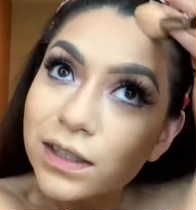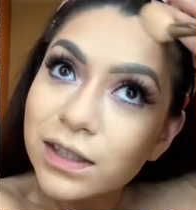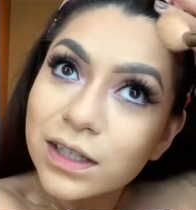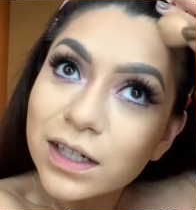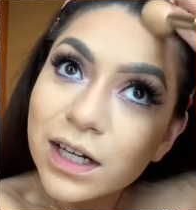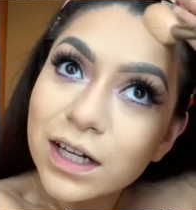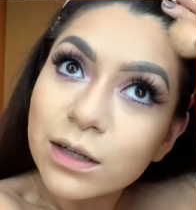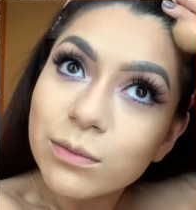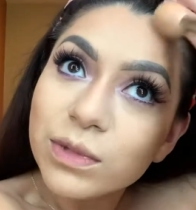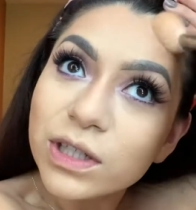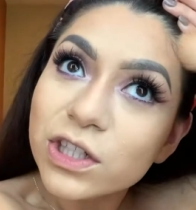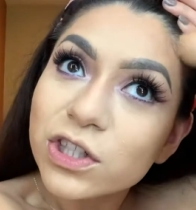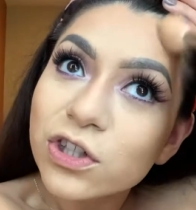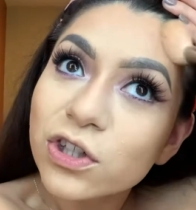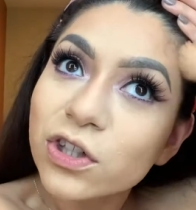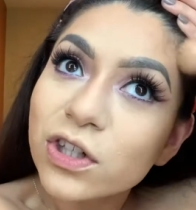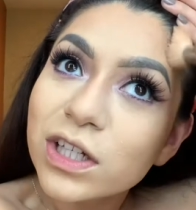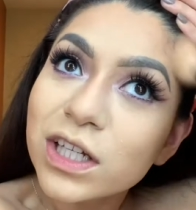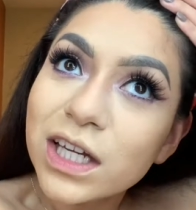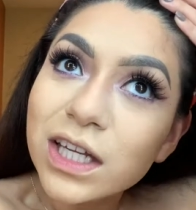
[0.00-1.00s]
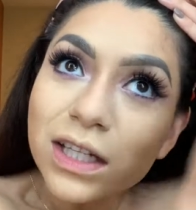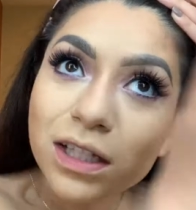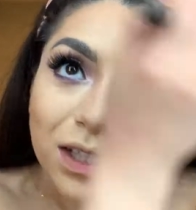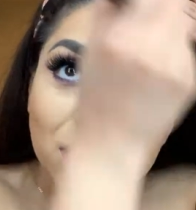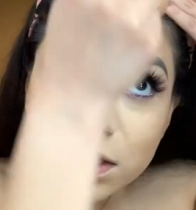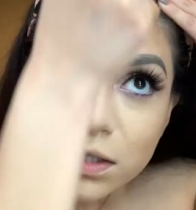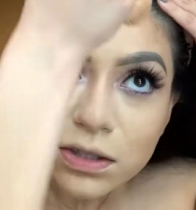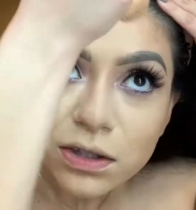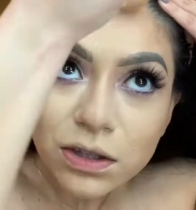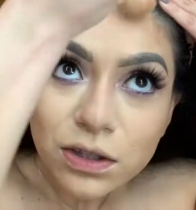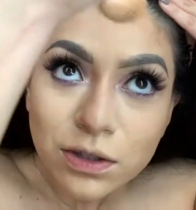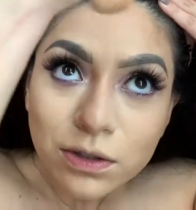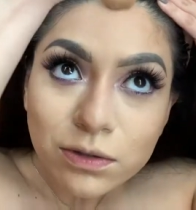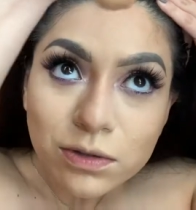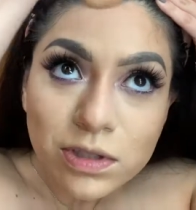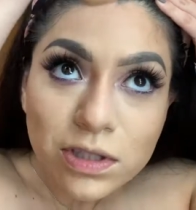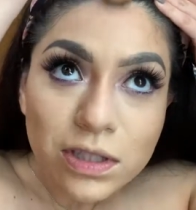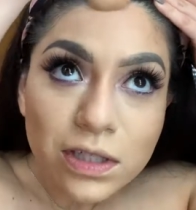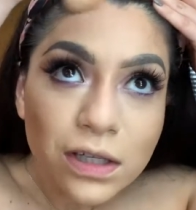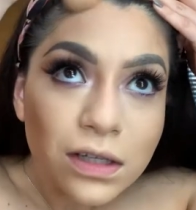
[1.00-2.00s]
gotta make sure you get into those.